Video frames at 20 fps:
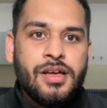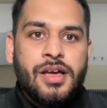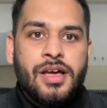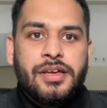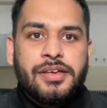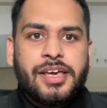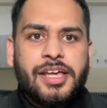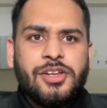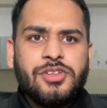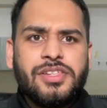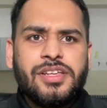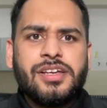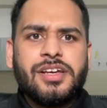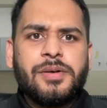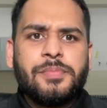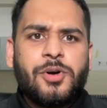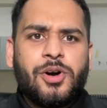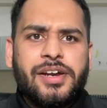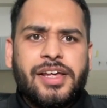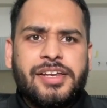Can you think
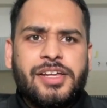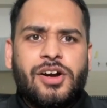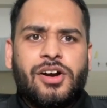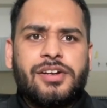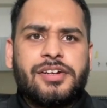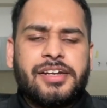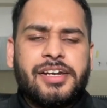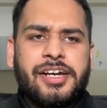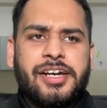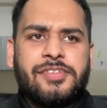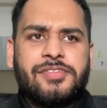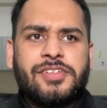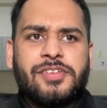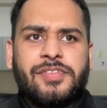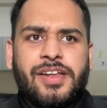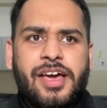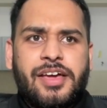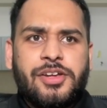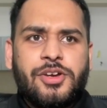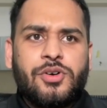about any alternative
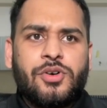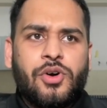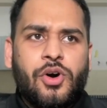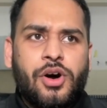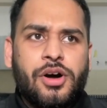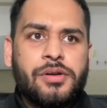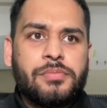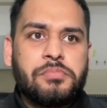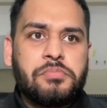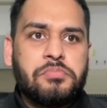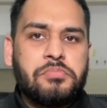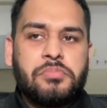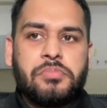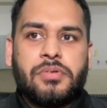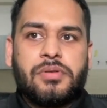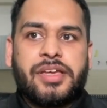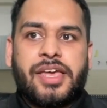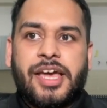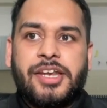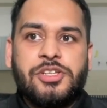scenario, or
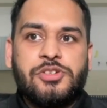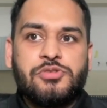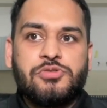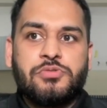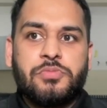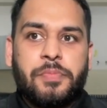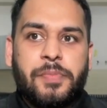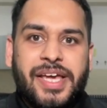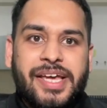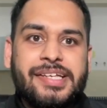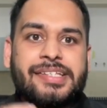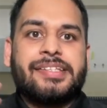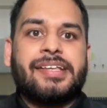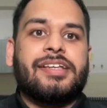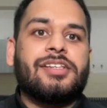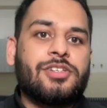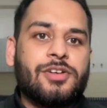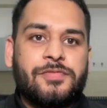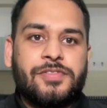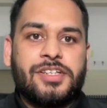can you make
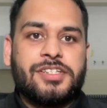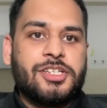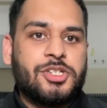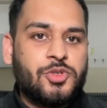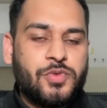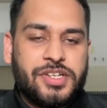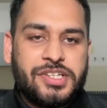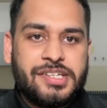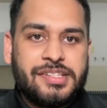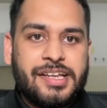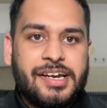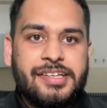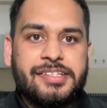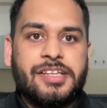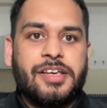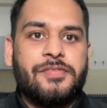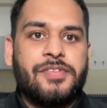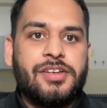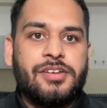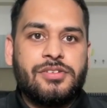sense of the situation that is
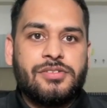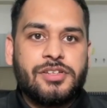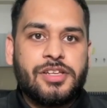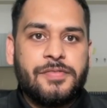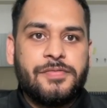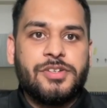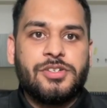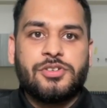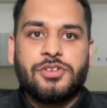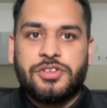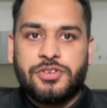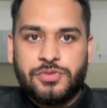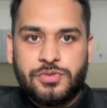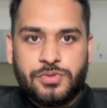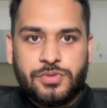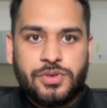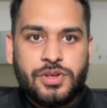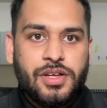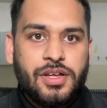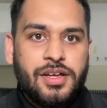given to
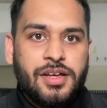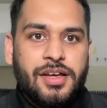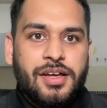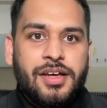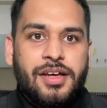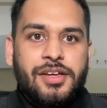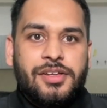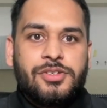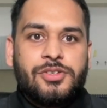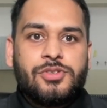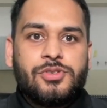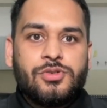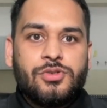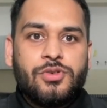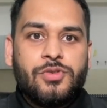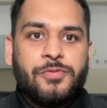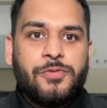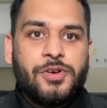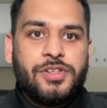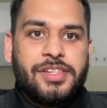you?
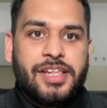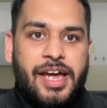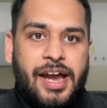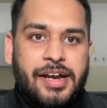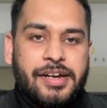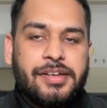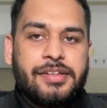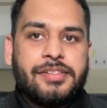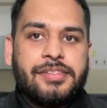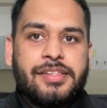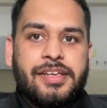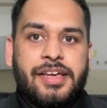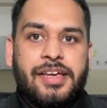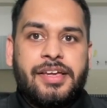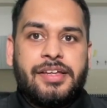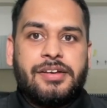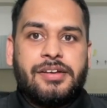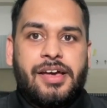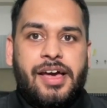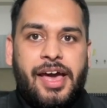So for that,
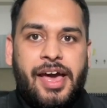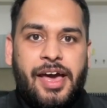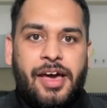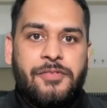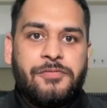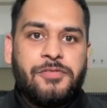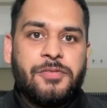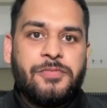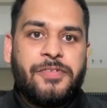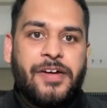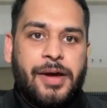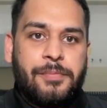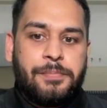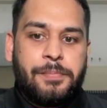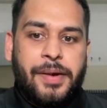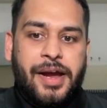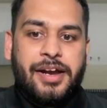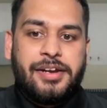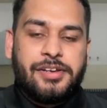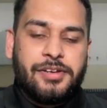they have a
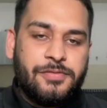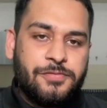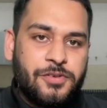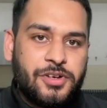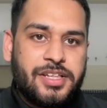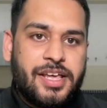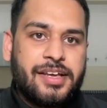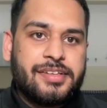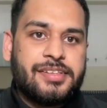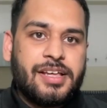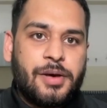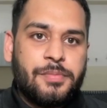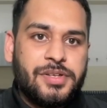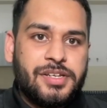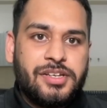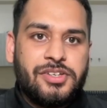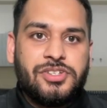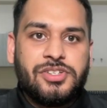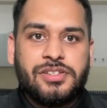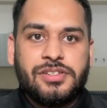pattern for the
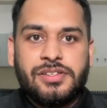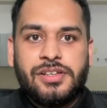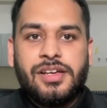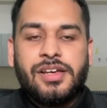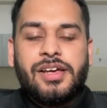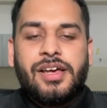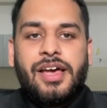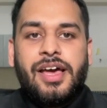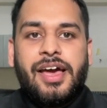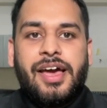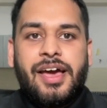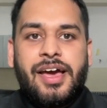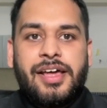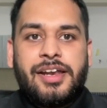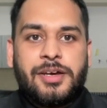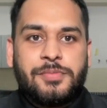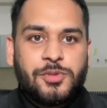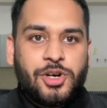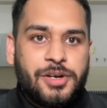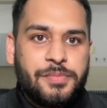examination, and
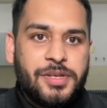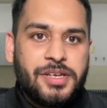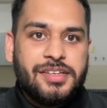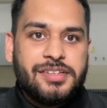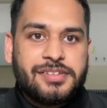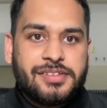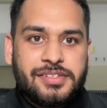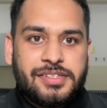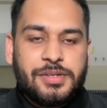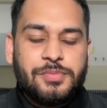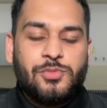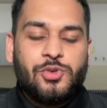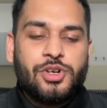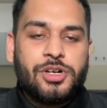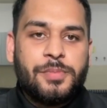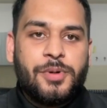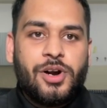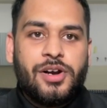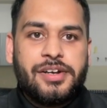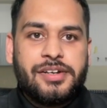I'm going to be discussing more
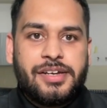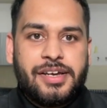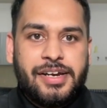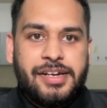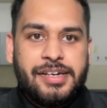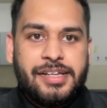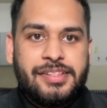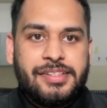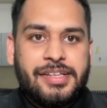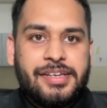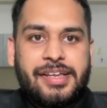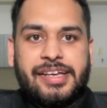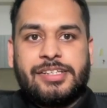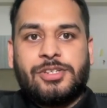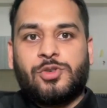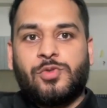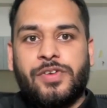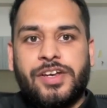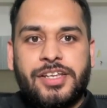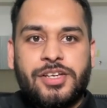about it in the
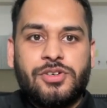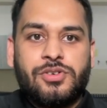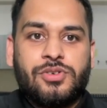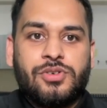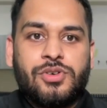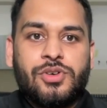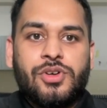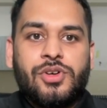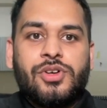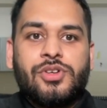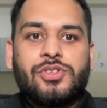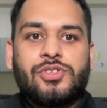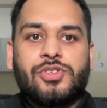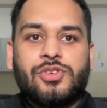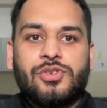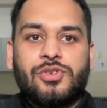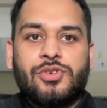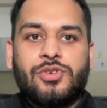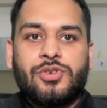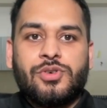next video.
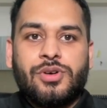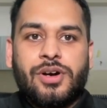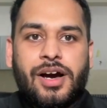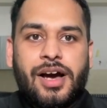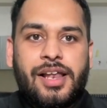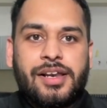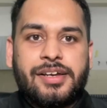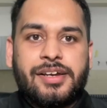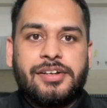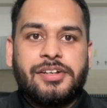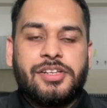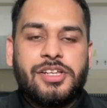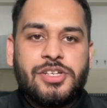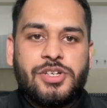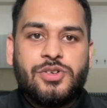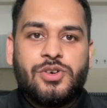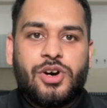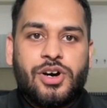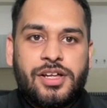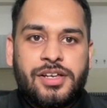So I'll
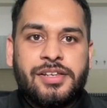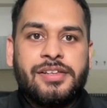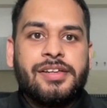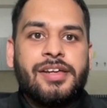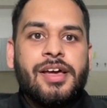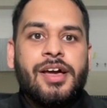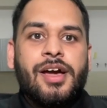continue on